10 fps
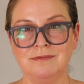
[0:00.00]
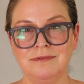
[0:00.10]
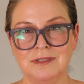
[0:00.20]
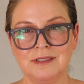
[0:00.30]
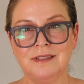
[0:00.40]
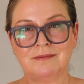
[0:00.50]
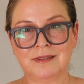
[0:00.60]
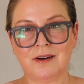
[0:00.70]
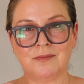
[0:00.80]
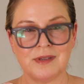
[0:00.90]
really,
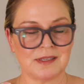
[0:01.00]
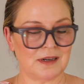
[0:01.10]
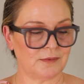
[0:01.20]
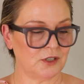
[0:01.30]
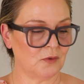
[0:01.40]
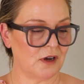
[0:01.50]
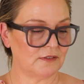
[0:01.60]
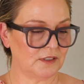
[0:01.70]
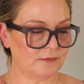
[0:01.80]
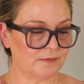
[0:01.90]
they don't mess it up too
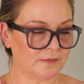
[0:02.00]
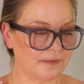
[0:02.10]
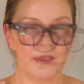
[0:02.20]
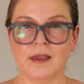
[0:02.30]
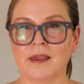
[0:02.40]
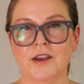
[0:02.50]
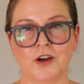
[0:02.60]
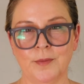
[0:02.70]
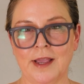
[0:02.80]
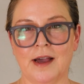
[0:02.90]
often.
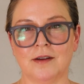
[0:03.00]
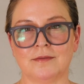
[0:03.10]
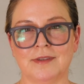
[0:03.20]
Hear me out.